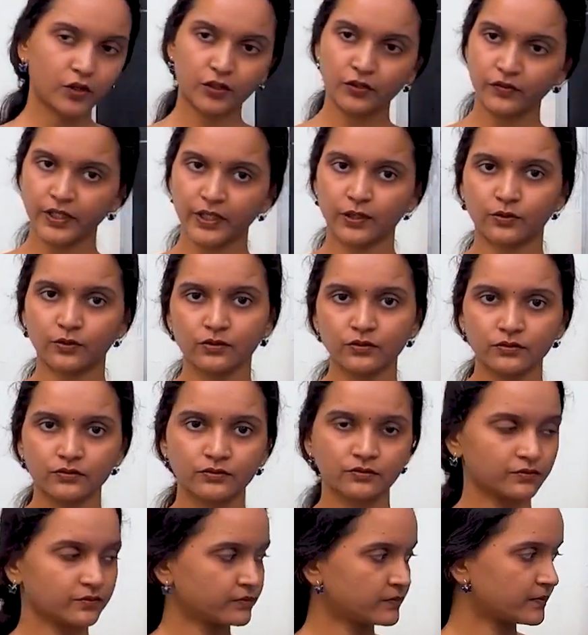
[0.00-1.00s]
do?
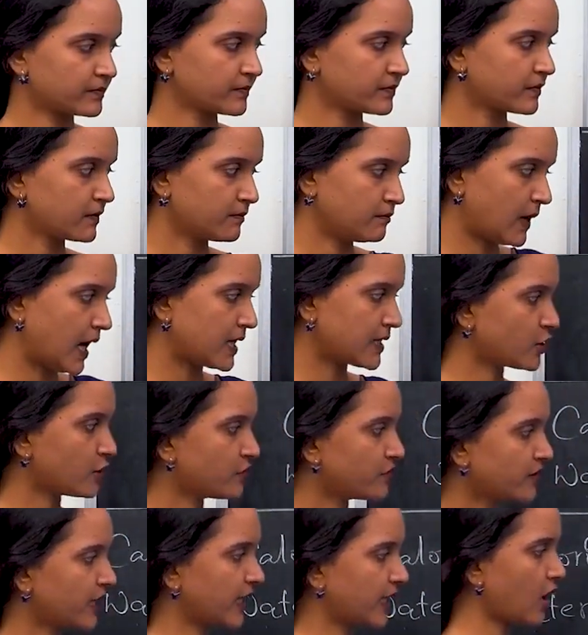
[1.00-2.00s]
Mass of
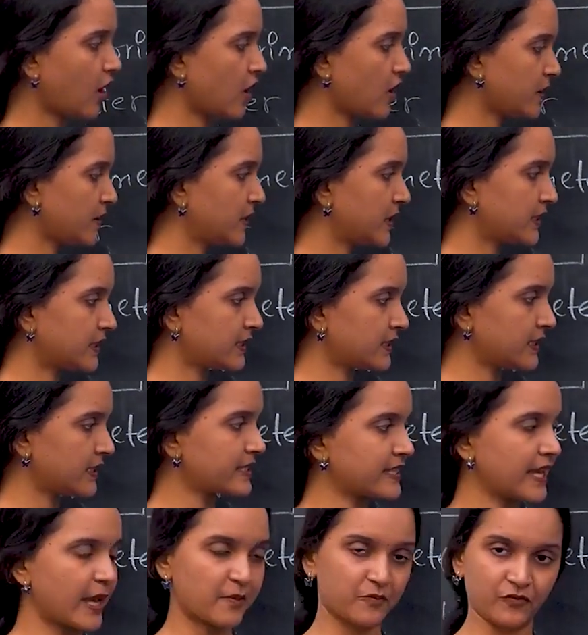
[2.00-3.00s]
calorimeter is
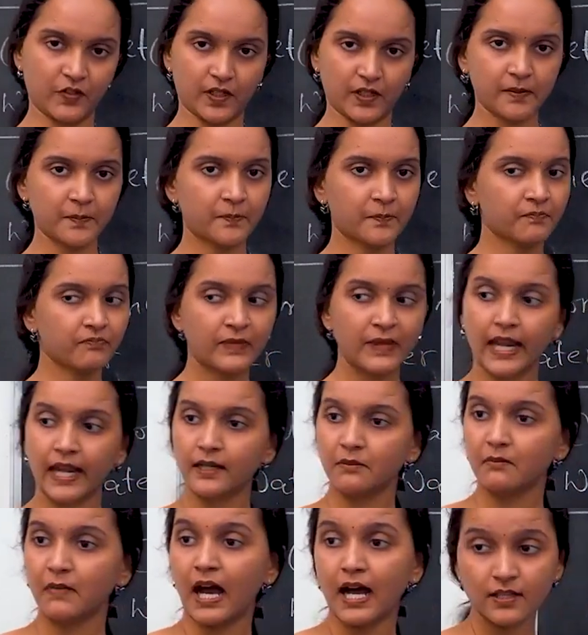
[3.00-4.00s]
M1
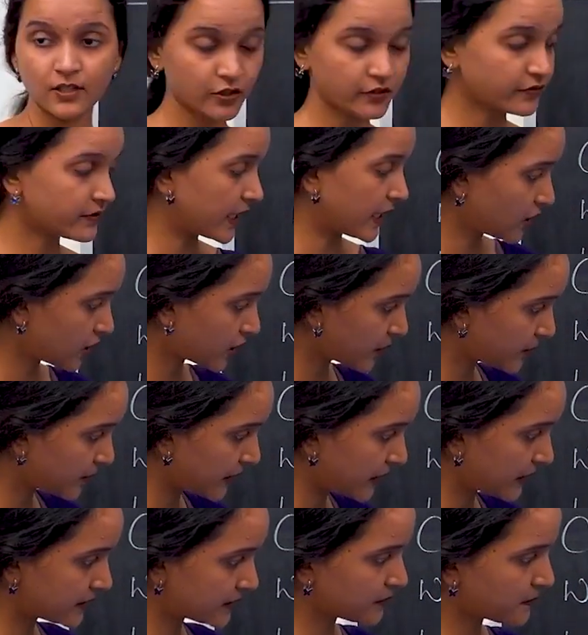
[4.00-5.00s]
and mass of
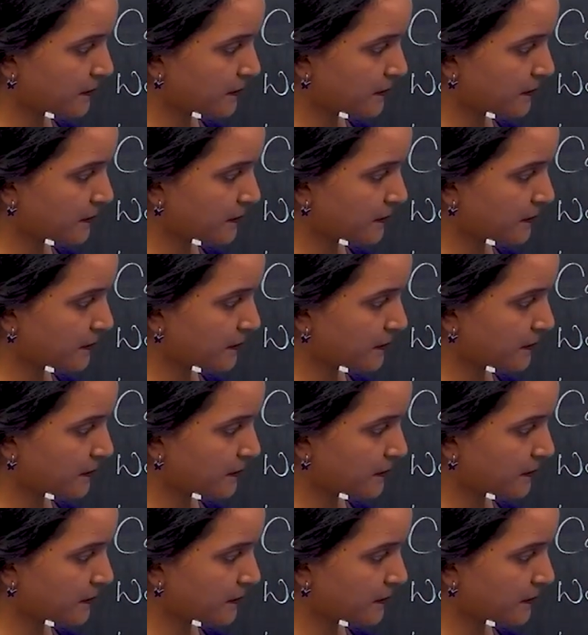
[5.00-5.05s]
calorimeter